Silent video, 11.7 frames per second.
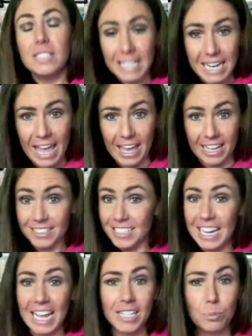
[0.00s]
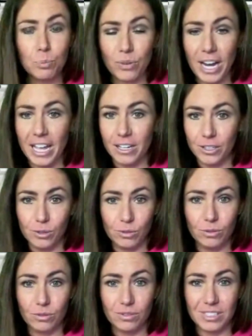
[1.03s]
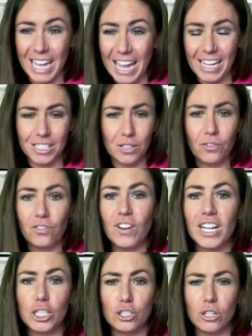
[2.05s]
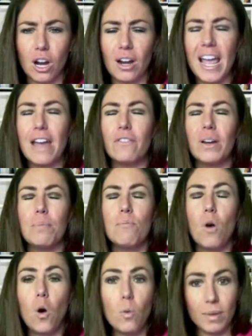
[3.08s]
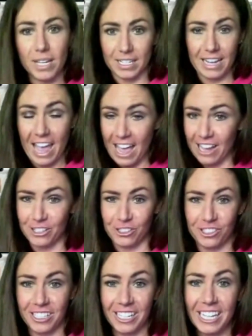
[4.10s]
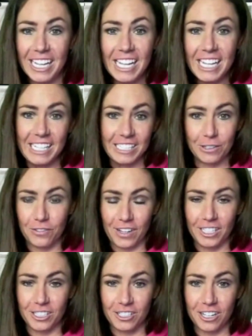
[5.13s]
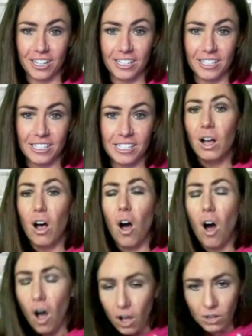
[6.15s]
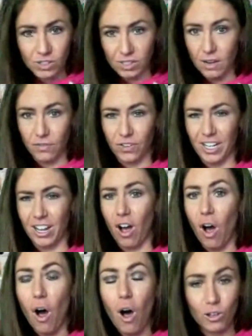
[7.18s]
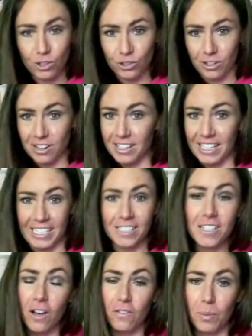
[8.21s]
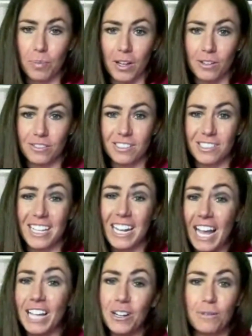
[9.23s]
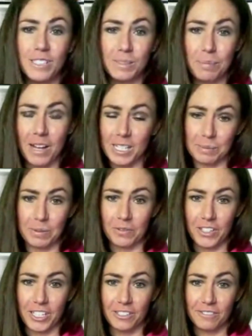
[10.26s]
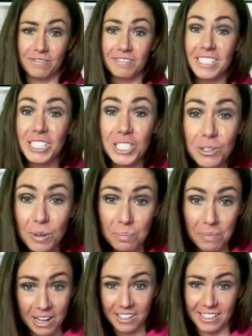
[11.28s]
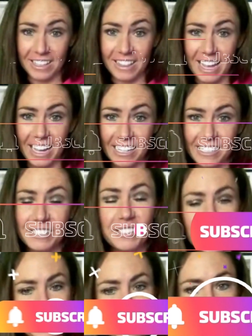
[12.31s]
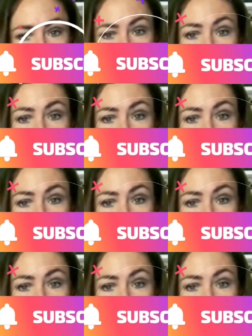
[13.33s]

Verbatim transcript: Today, today is a brand new day. It's a fresh start. Every moment actually is a fresh start all suffering, all struggling is self imposed. And I know what's possible for you. You are better than that. So